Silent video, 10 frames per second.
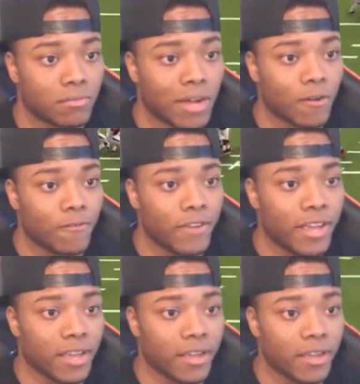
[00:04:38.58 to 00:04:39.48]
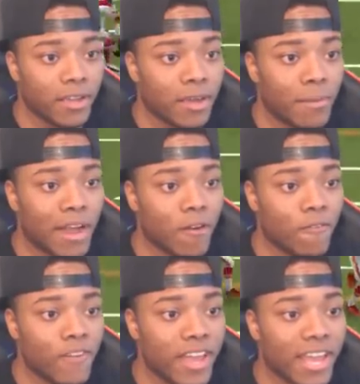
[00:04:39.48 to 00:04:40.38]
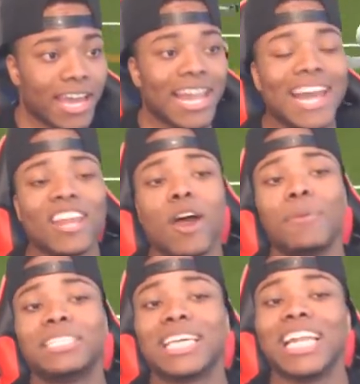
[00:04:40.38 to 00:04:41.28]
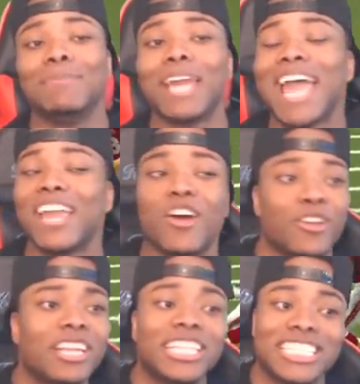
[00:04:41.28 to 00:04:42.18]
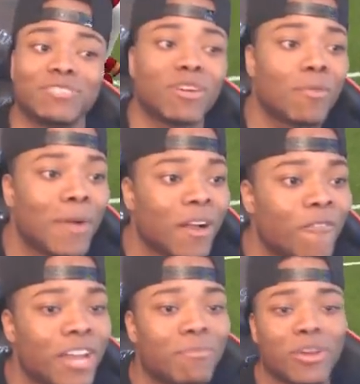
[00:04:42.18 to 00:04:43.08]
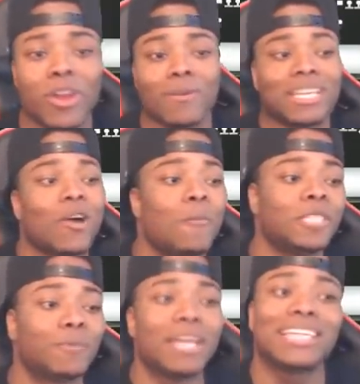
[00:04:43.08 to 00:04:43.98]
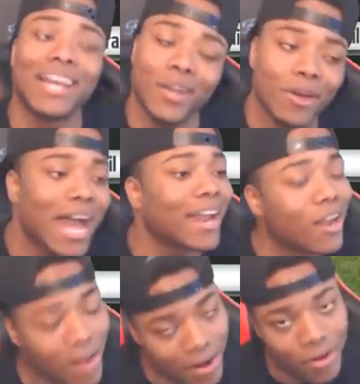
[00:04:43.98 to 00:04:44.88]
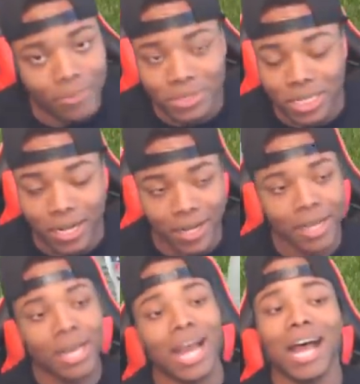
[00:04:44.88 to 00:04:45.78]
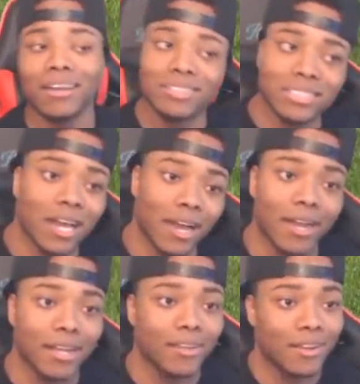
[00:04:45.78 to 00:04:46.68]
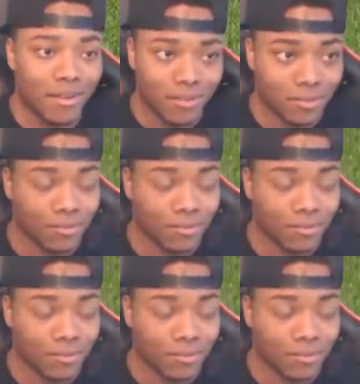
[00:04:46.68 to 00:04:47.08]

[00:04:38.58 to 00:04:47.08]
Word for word: Michael Vick. Michael Vick. A lot of y'all been telling me, hey, yo, you need to just remember Michael Vick, bro. You always got open space. I know, I know, I know. I'm sorry. I'm sorry, you know.